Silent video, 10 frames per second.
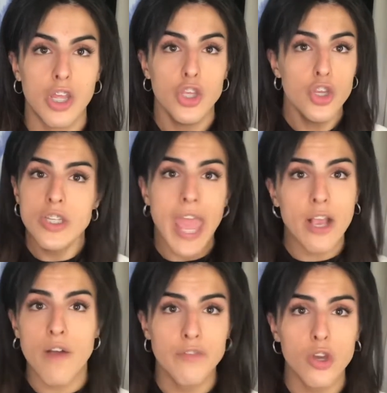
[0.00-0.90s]
You
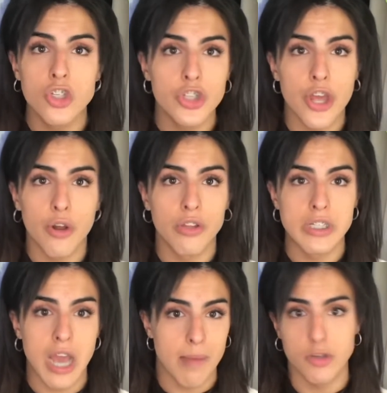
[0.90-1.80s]
take off your shirt all the
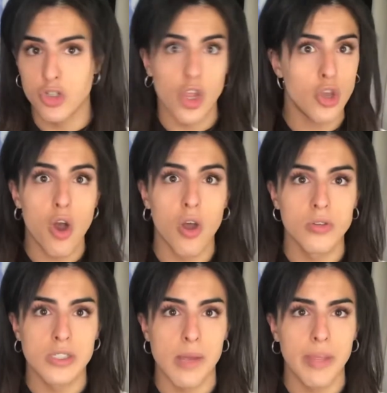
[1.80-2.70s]
time and show your whole
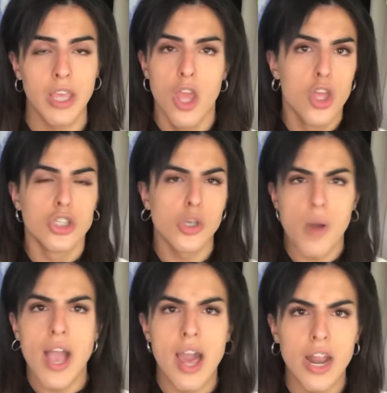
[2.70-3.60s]
stomach, so
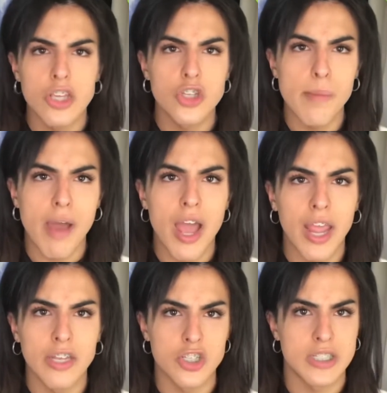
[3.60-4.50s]
why can't I show
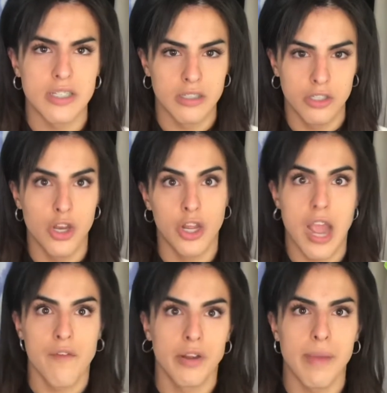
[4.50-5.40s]
mine, just, you know,
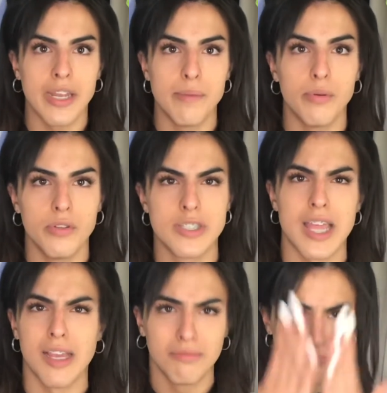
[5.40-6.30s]
covering my nipples?
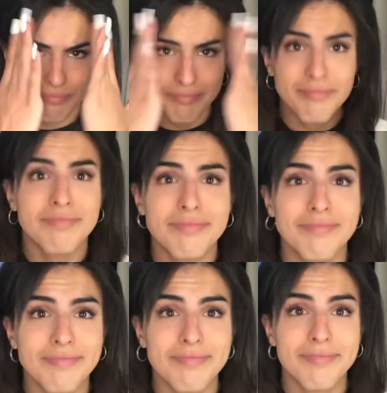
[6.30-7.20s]
Like,
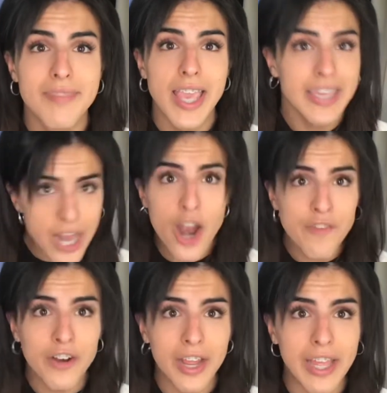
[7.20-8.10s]
get
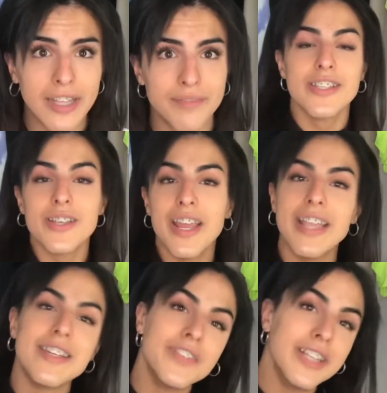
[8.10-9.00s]
over it. So
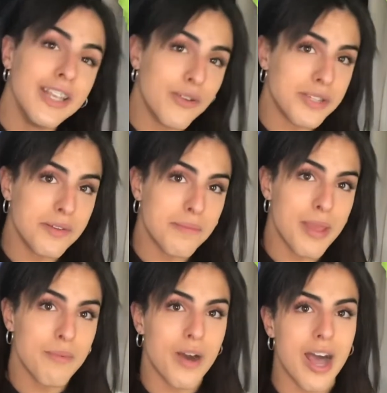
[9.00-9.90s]
it definitely annoys me when
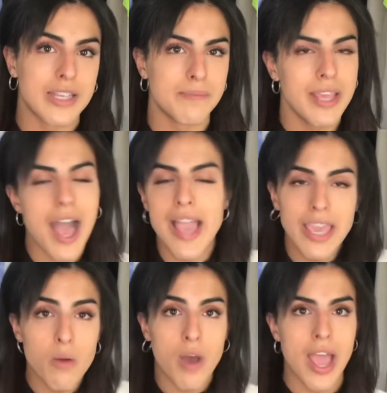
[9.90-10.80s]
people ask me. I
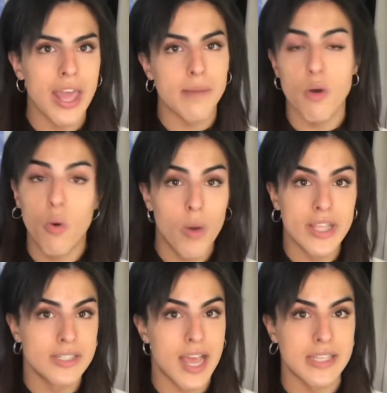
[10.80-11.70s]
get why, and I'm
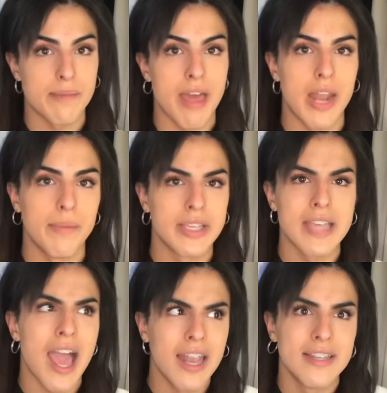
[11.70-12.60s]
always nice about it, because
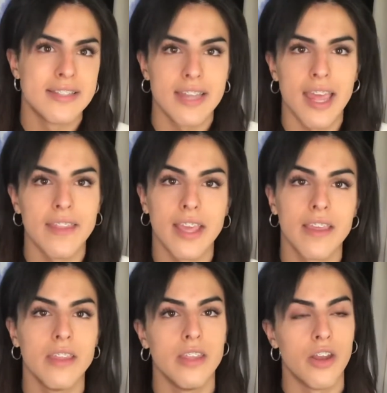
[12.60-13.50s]
I understand. Like,
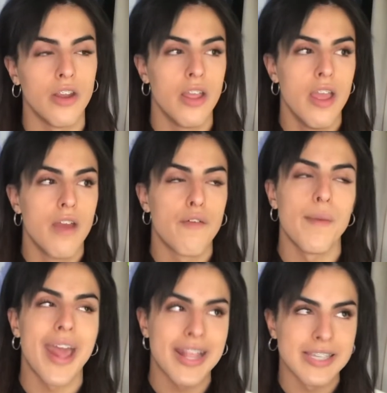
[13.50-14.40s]
you know, from
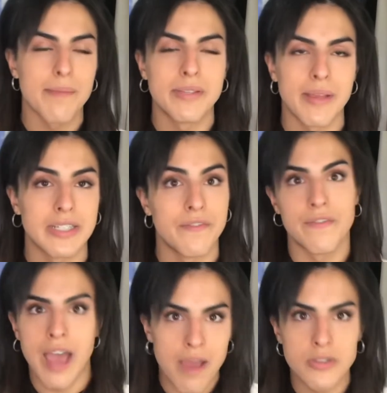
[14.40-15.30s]
an outside perspective,
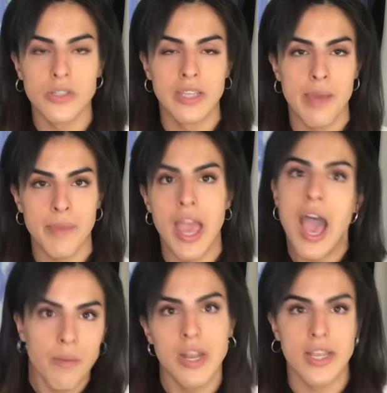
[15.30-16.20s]
if I was looking at me,
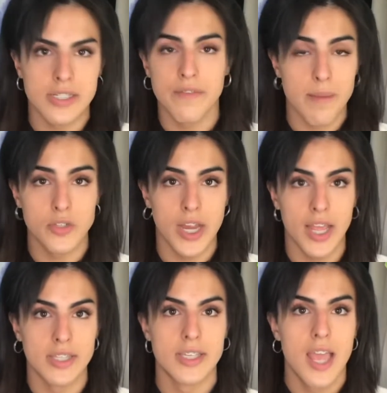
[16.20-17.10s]
I would ask if I'm
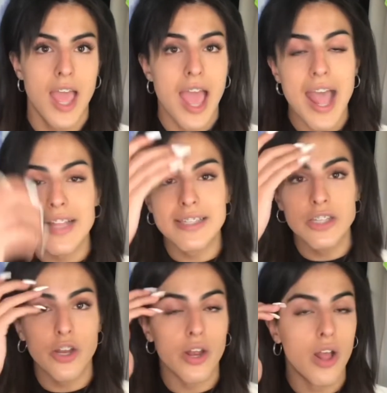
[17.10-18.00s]
trans. And,
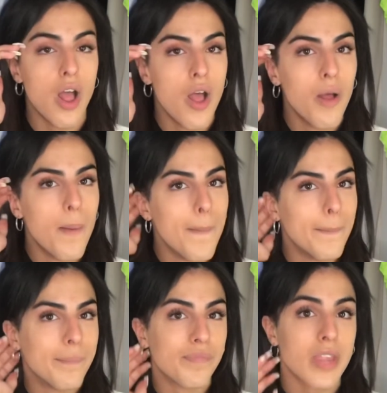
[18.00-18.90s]
you know,
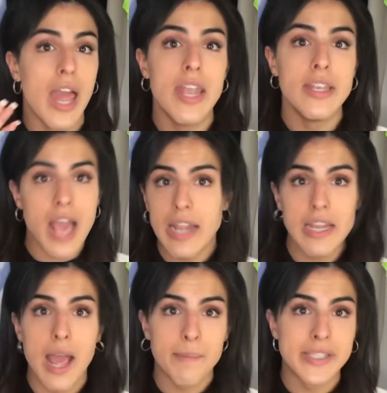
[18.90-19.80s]

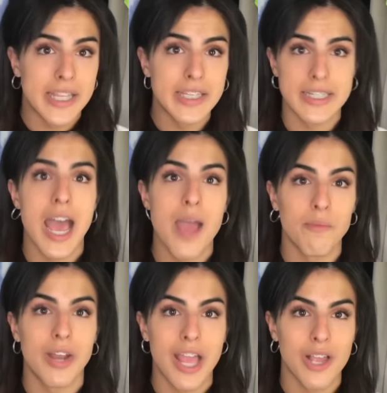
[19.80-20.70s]
99% of the time
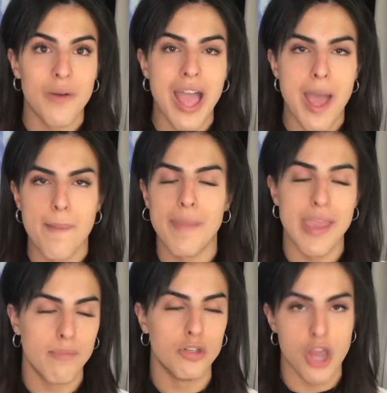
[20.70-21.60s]
when I go out and
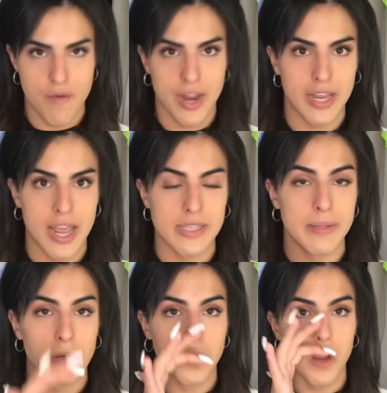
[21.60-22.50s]
people don't recognize
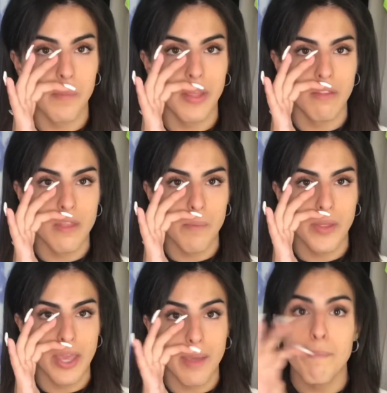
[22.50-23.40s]
me or know me, they'll be
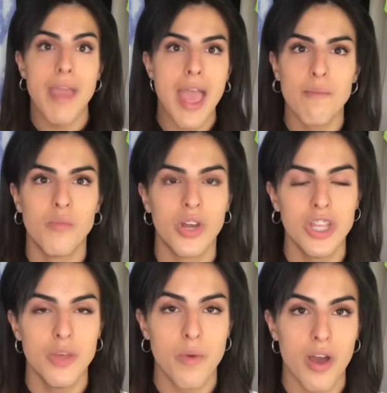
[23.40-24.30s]
like, ma'am, what do
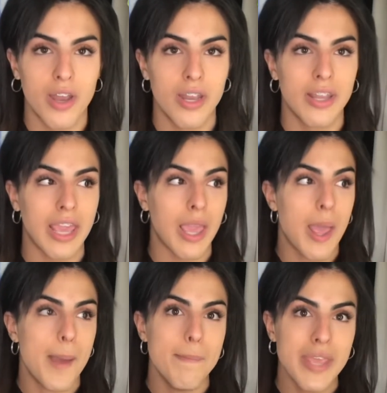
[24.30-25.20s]
you want? Like,
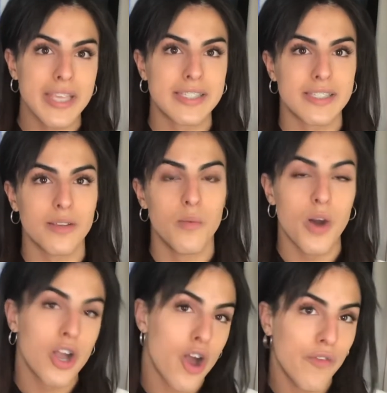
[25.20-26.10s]
miss,
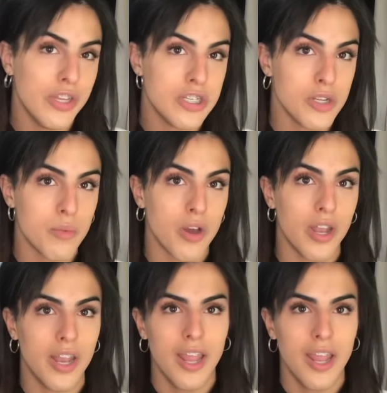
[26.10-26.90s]
what coffee do you want?